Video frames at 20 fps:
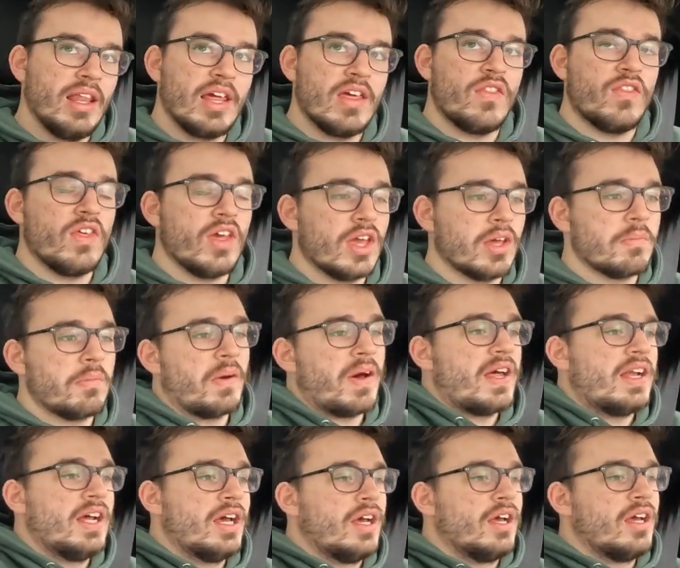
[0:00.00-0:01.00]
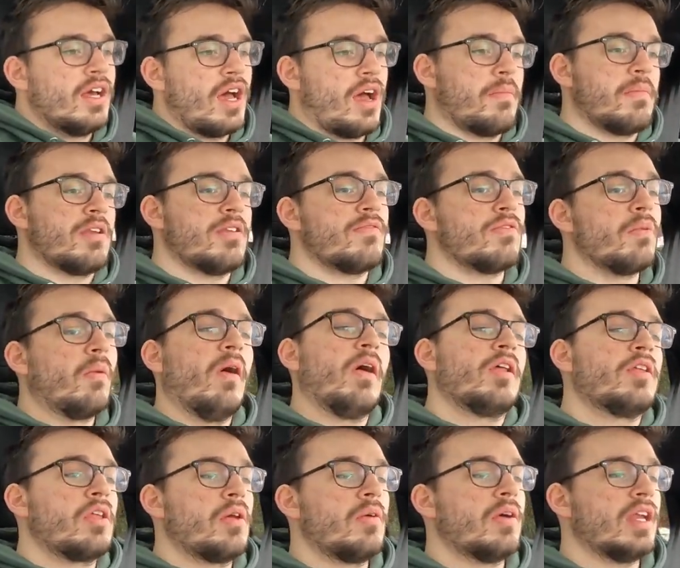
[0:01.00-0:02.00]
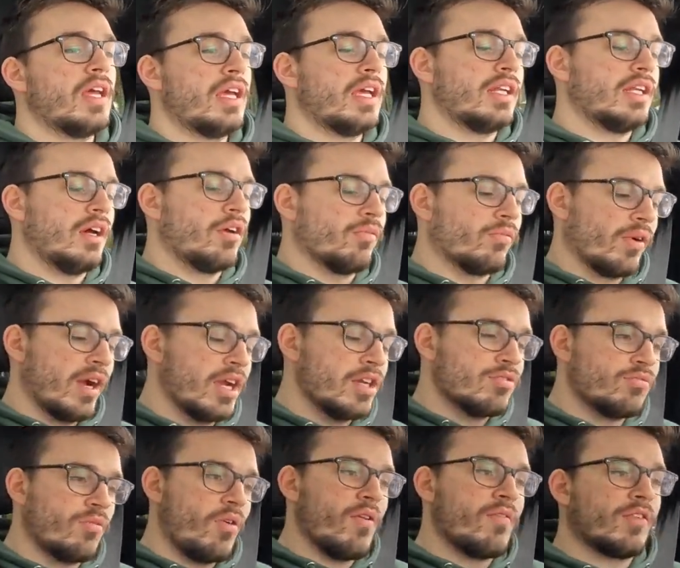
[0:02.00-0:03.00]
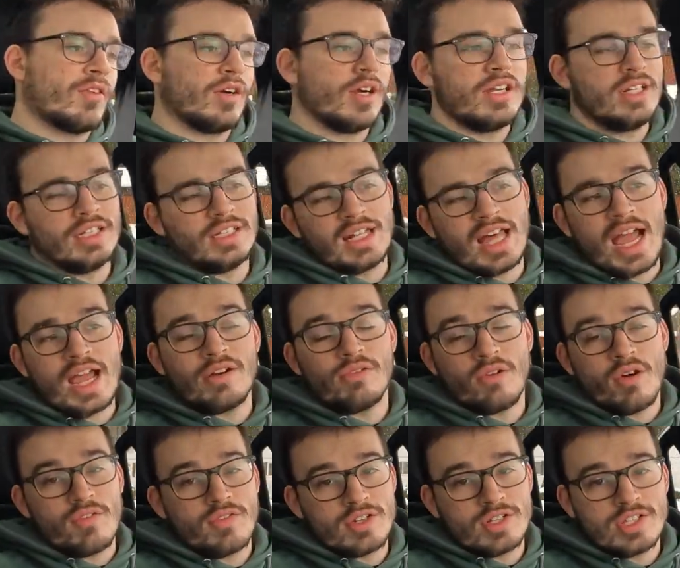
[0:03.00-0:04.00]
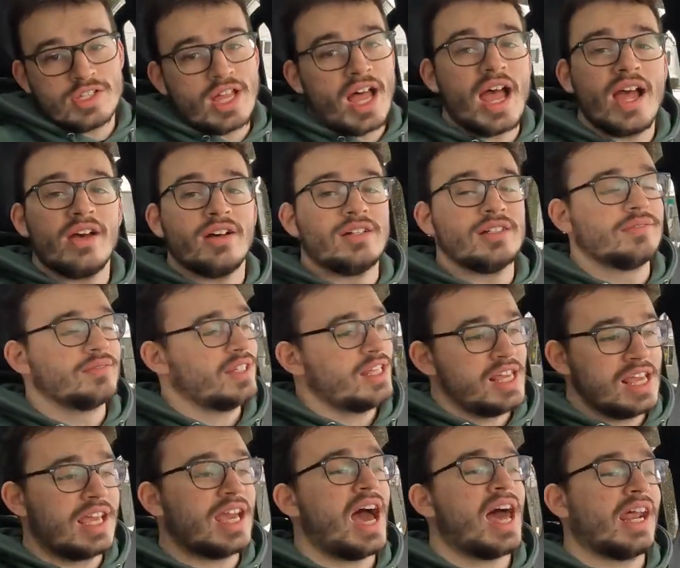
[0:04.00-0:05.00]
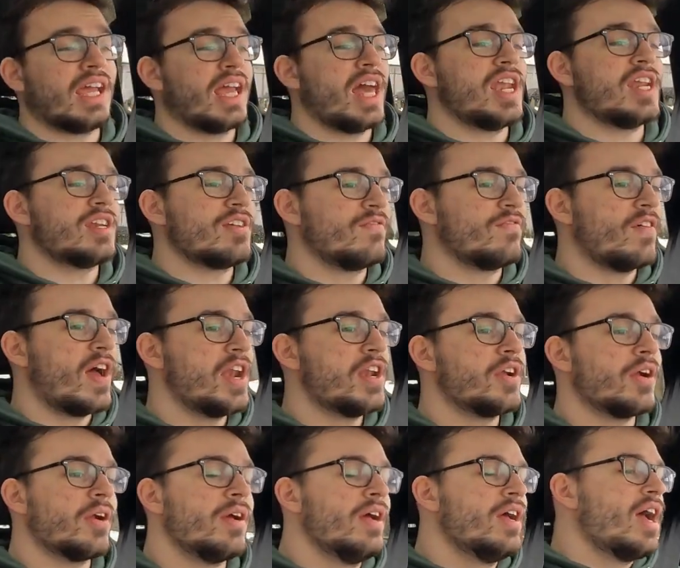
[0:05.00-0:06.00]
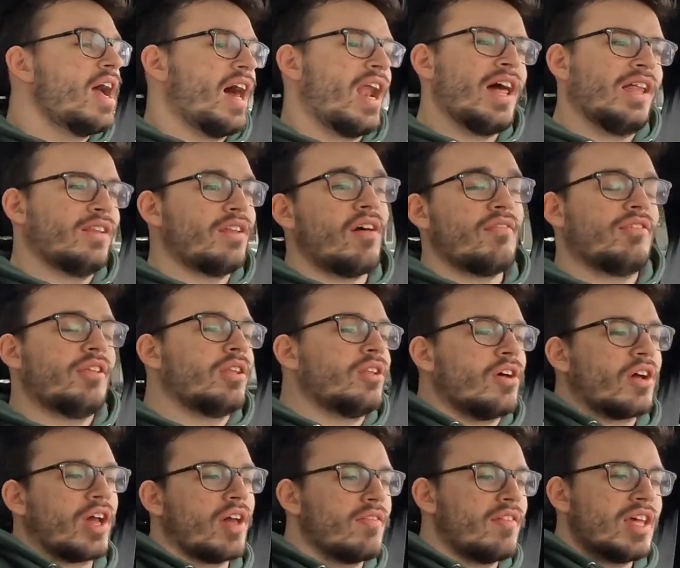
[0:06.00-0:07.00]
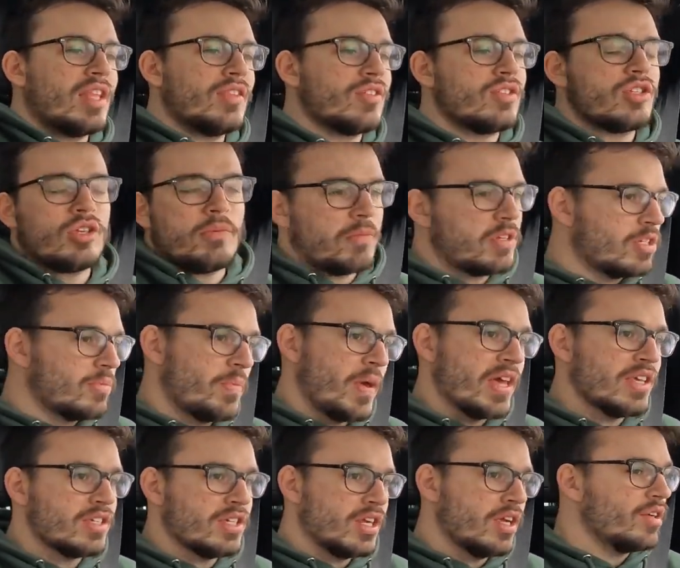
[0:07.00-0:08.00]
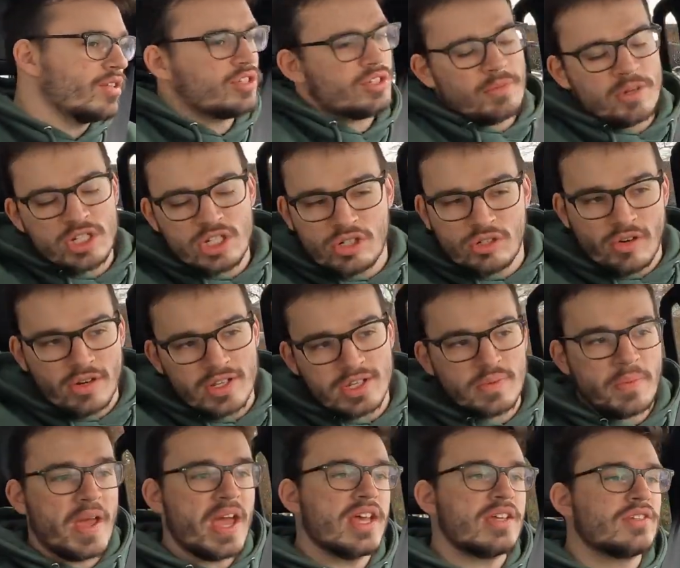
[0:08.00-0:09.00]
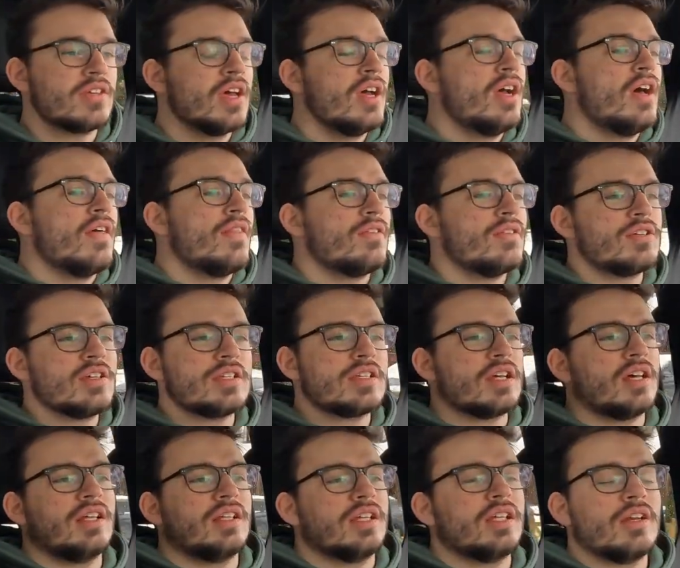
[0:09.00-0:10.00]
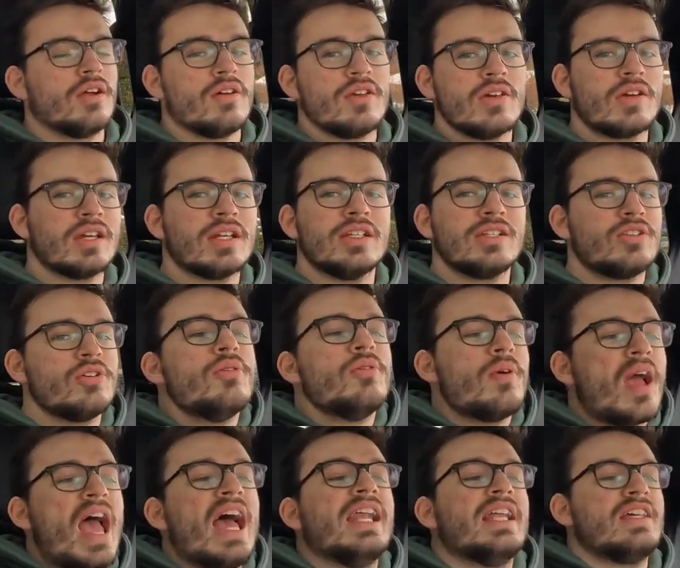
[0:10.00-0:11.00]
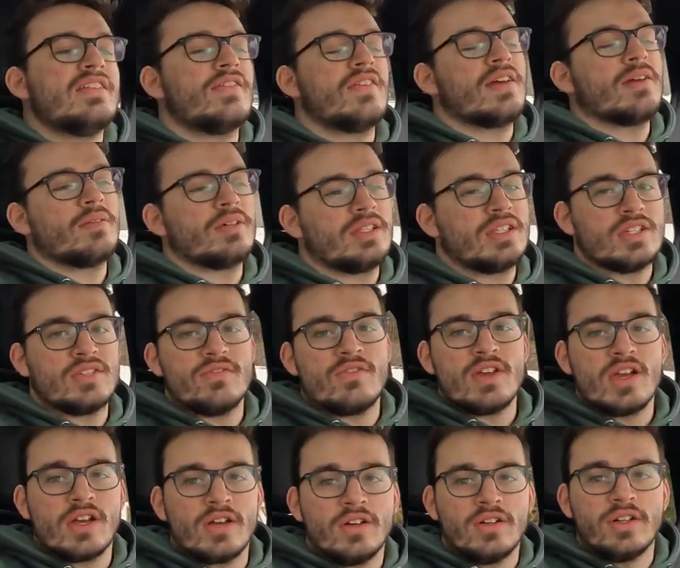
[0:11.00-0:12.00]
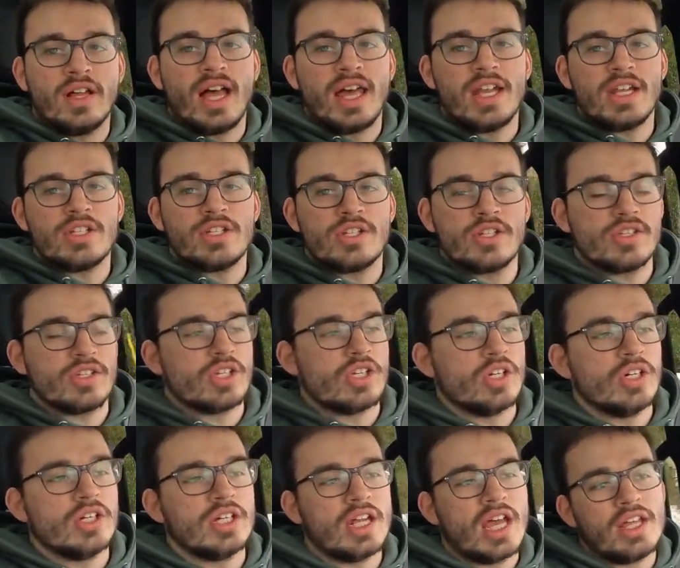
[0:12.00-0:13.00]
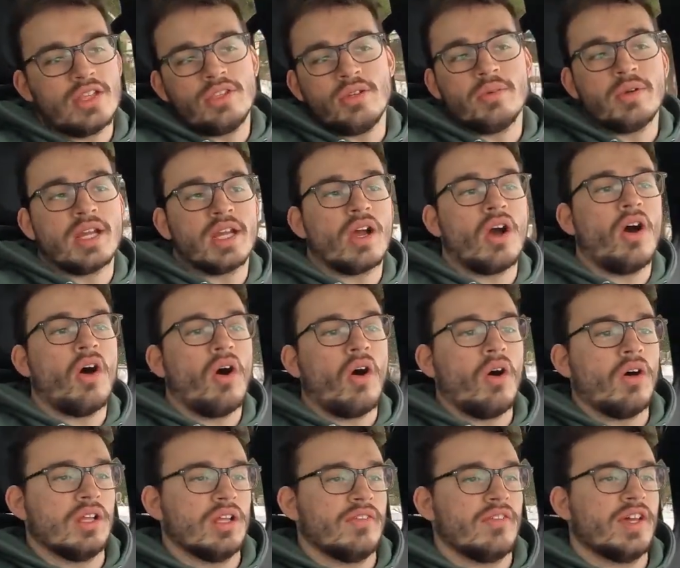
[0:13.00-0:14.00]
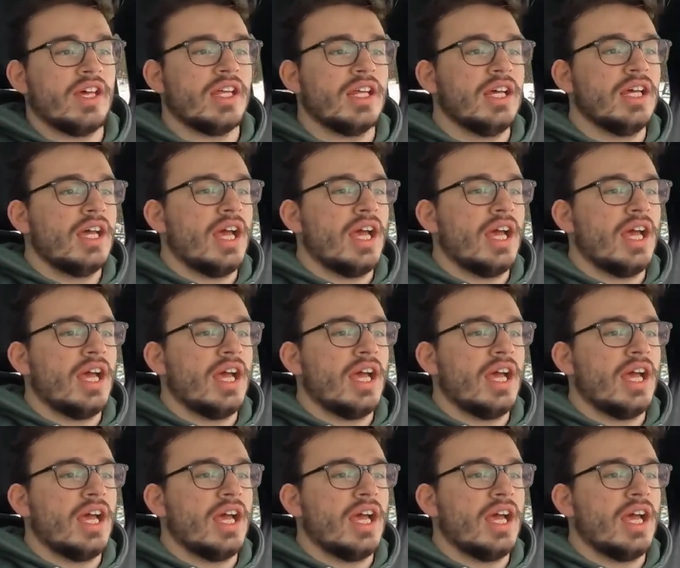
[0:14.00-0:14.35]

I think. But I mean, if you want to do it in Range Rover, Land Rover style, you got to get a Defender. And I love the look of it. There's so much space in here, so much trunk space. There's just, you know, you can do anything with this vehicle, and it's just good at doing all of it.